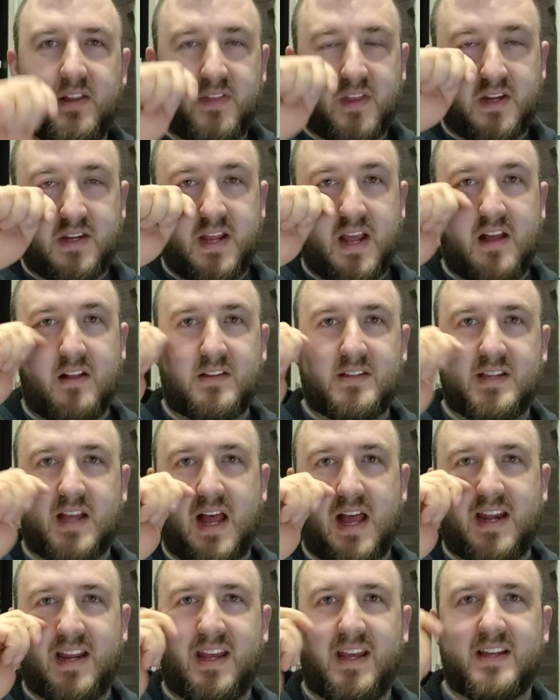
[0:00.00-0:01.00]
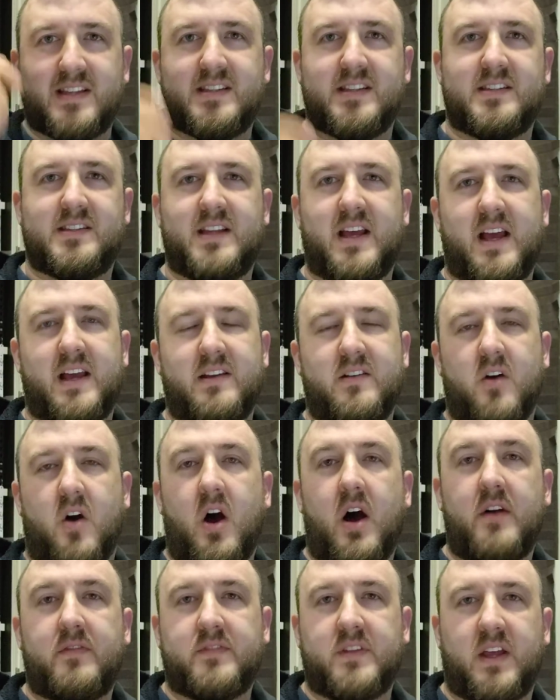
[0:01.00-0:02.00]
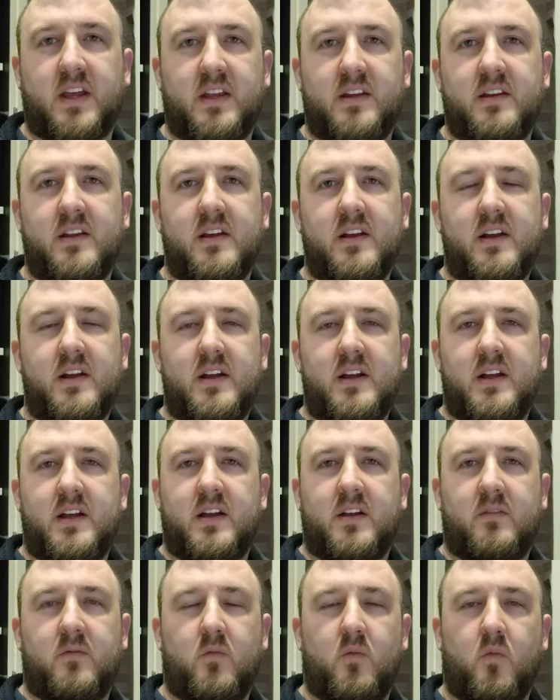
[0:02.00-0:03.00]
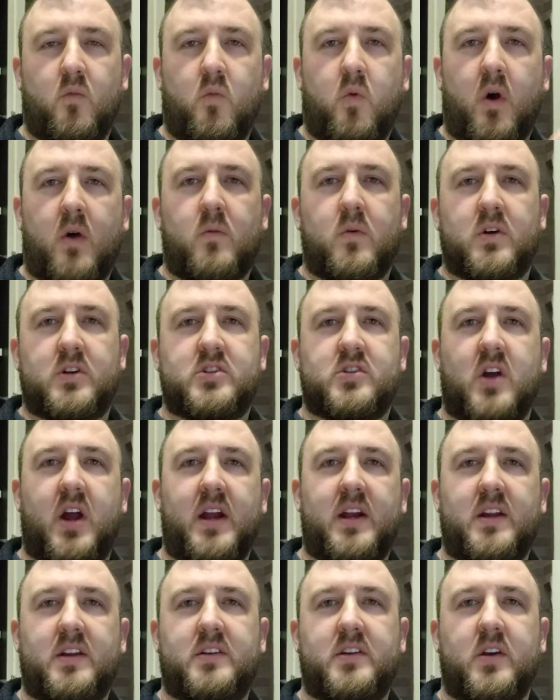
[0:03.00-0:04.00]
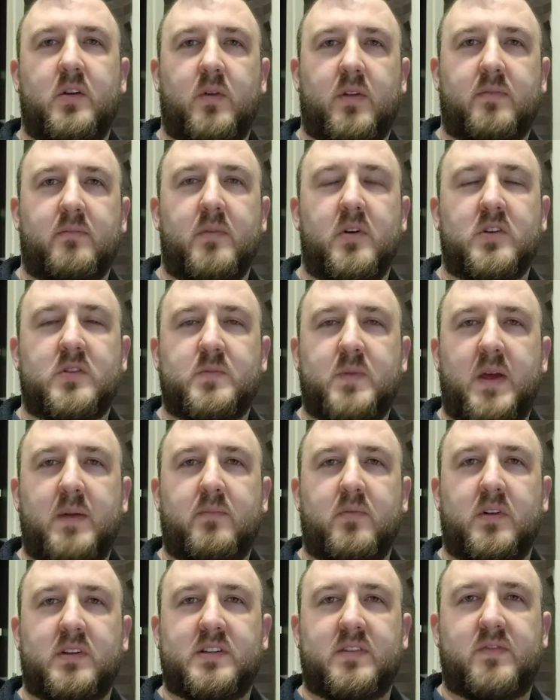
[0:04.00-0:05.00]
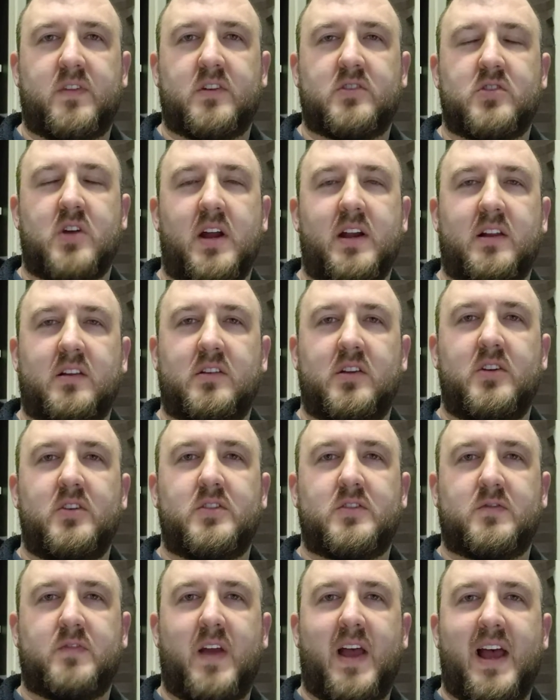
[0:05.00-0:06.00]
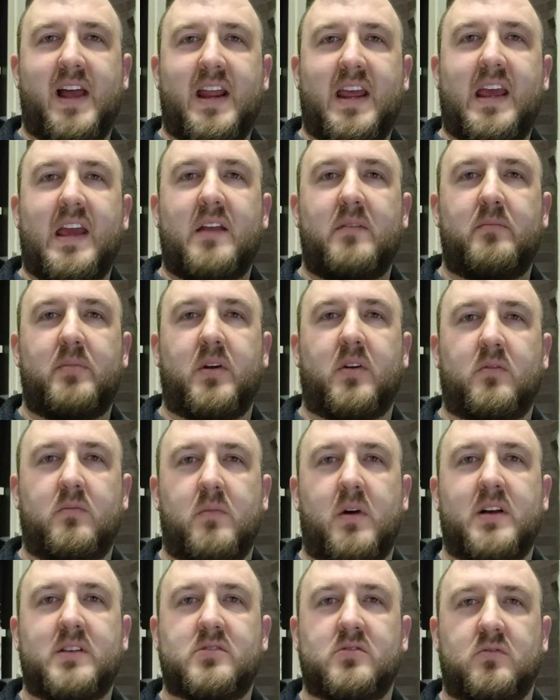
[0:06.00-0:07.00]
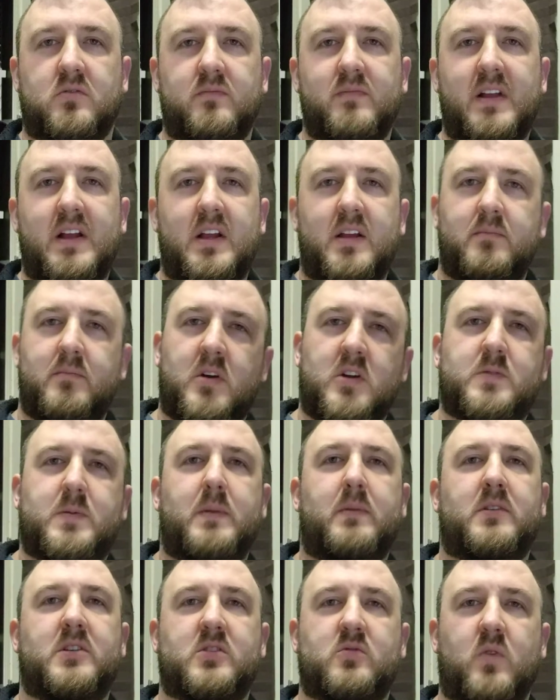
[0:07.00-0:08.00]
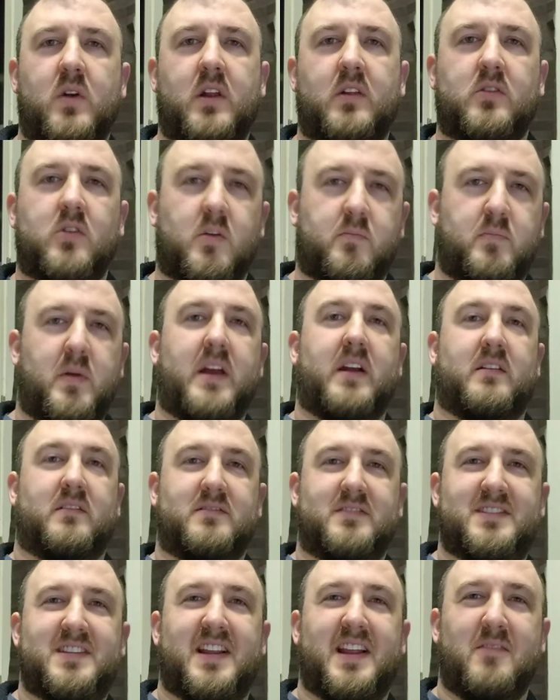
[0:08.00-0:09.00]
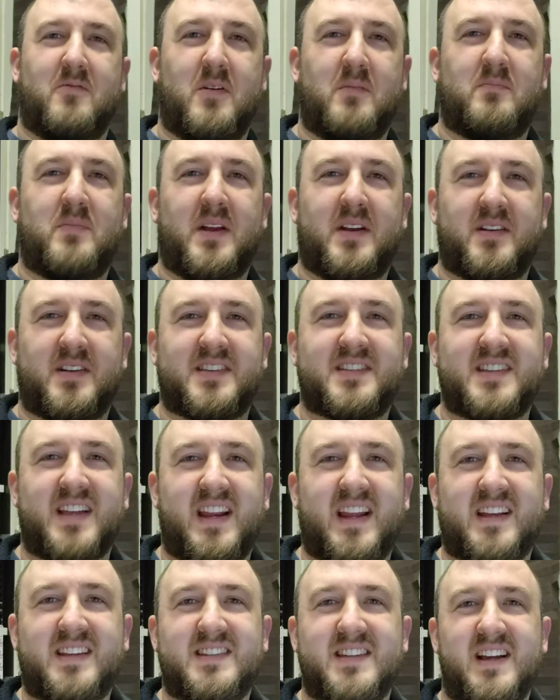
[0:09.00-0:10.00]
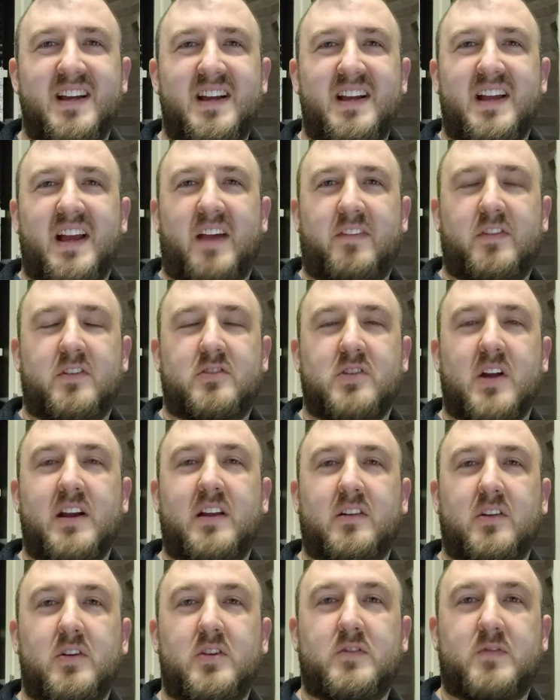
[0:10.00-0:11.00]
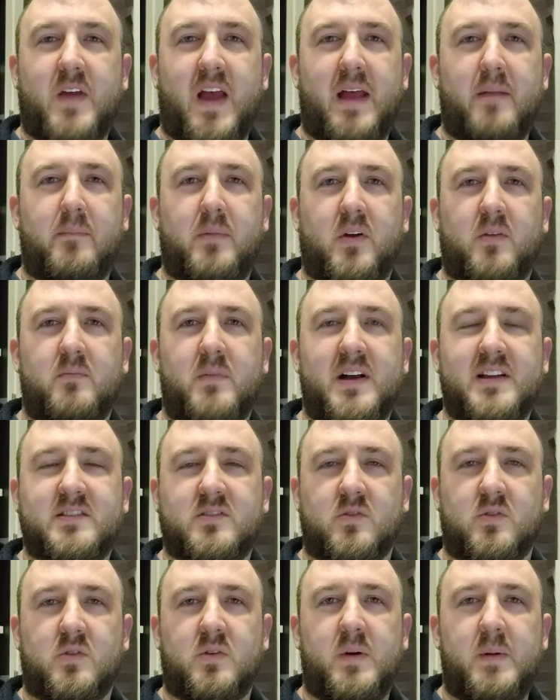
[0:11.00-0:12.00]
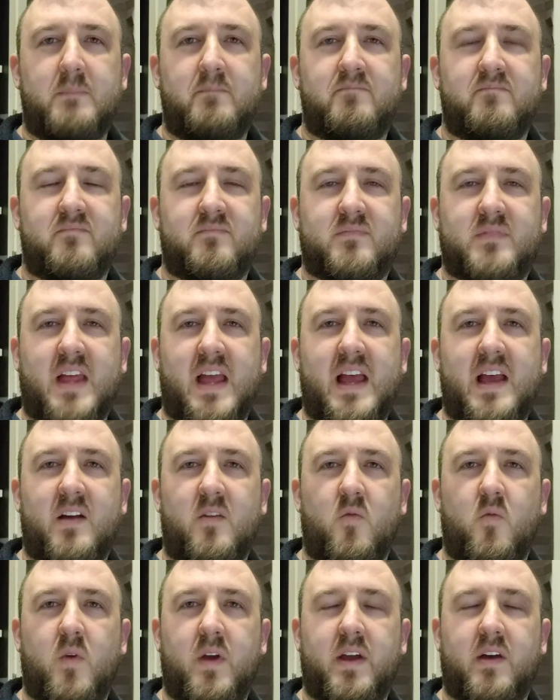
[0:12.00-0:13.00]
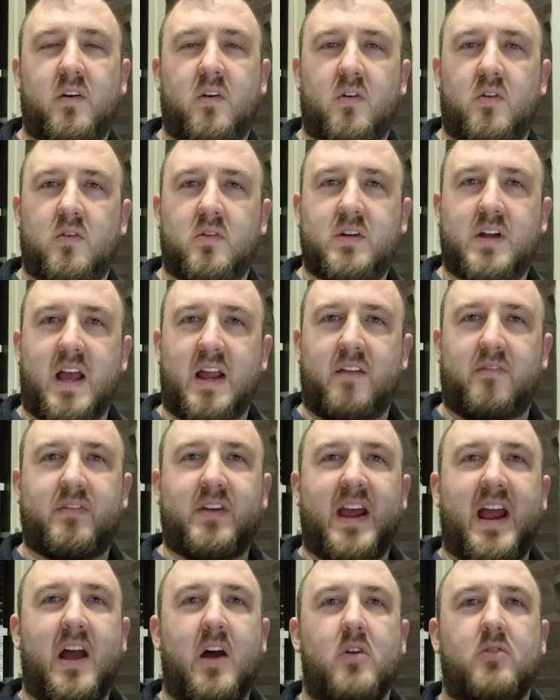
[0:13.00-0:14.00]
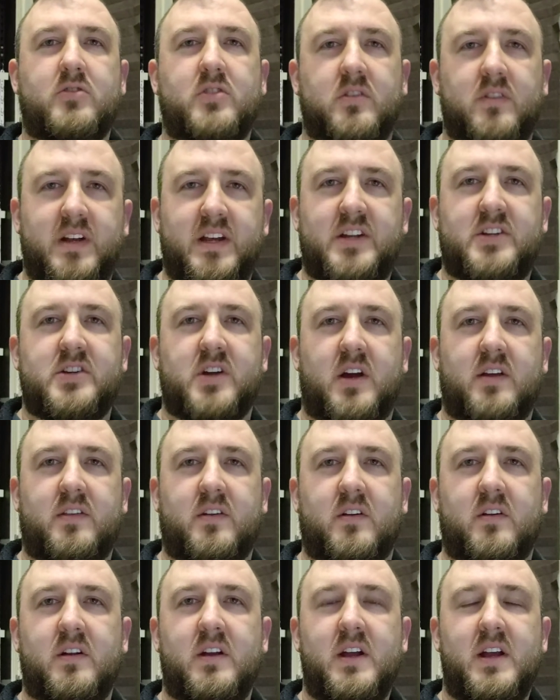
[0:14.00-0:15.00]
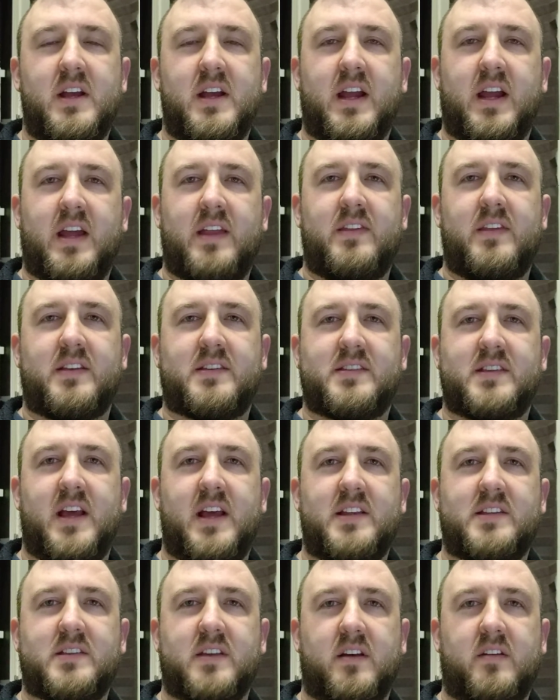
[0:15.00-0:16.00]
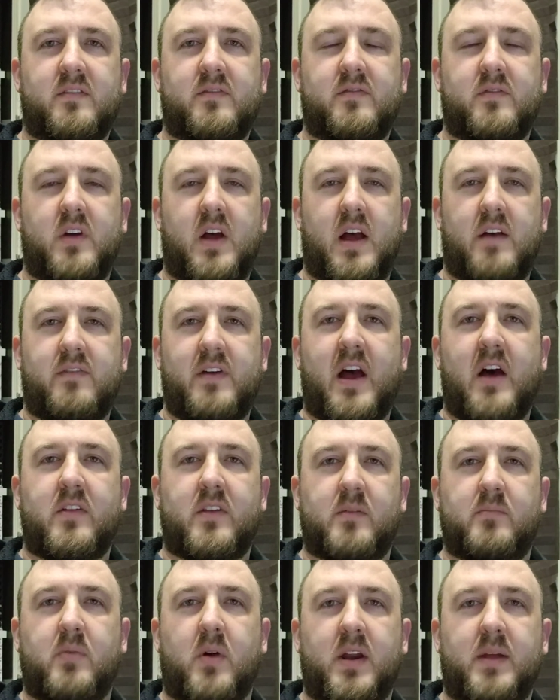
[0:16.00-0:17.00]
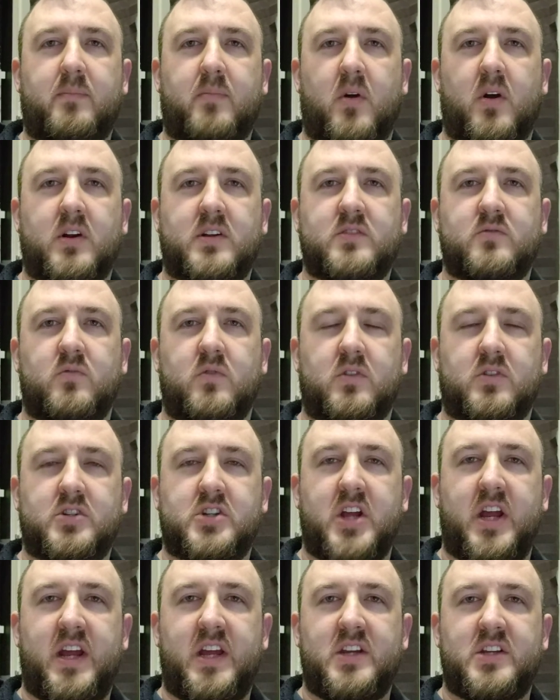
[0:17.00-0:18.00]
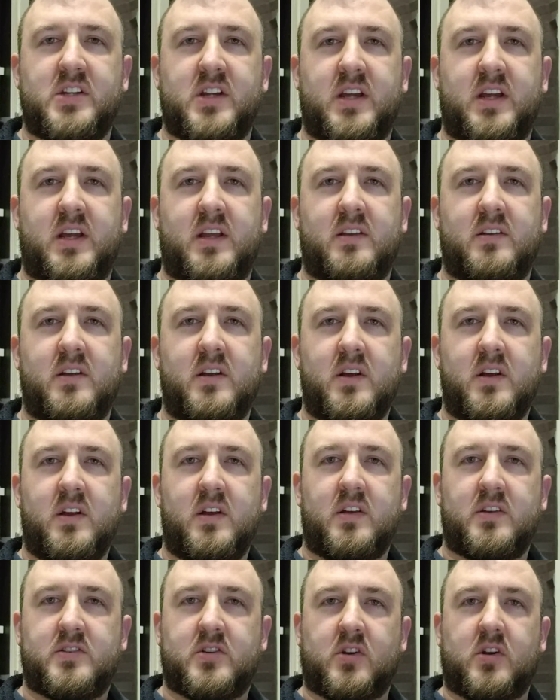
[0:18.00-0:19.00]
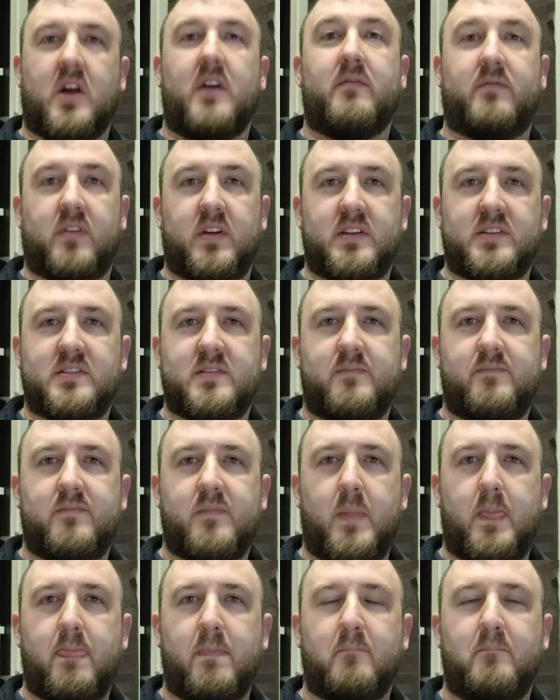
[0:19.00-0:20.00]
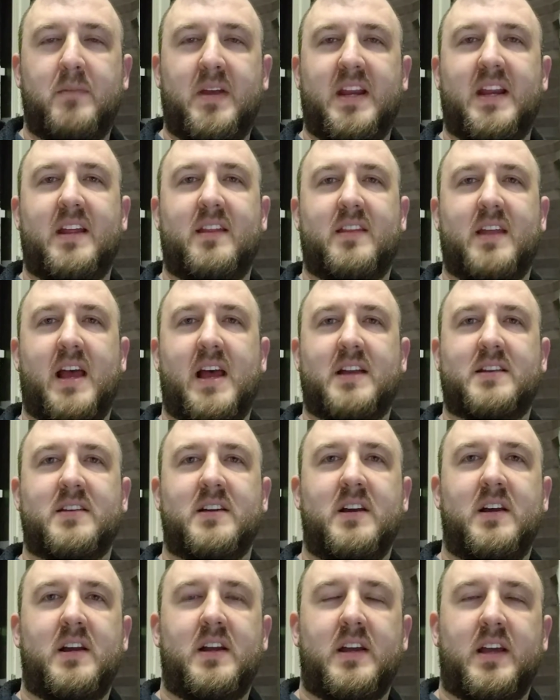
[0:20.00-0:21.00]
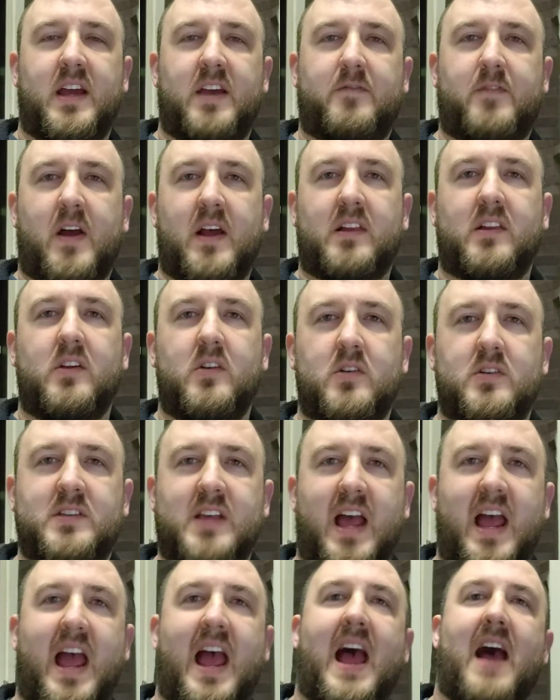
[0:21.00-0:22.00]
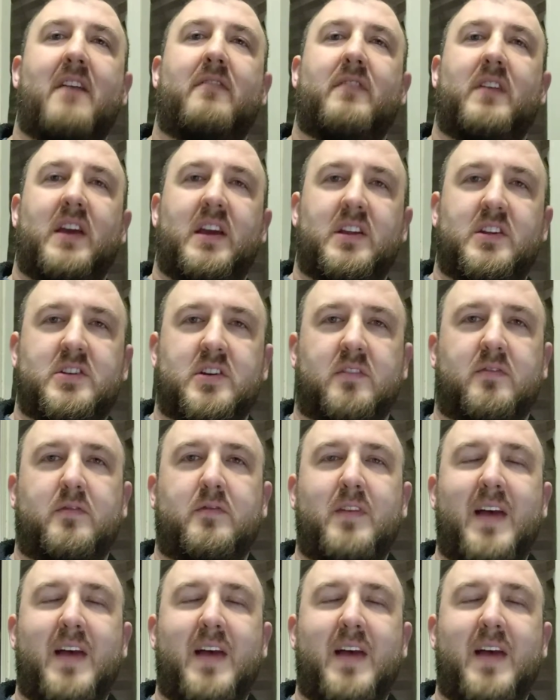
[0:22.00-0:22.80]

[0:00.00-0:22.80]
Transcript: The downside is is that often what we're trying to do with most people is if they're trying to lose fat and build muscle, most people just want to look better, so they want better aesthetics. If they're trying to lose fat and build muscle, that will kind of counter each other in the sense of, of how their body parts will change in circumference. Meaning that if I lose a half inch of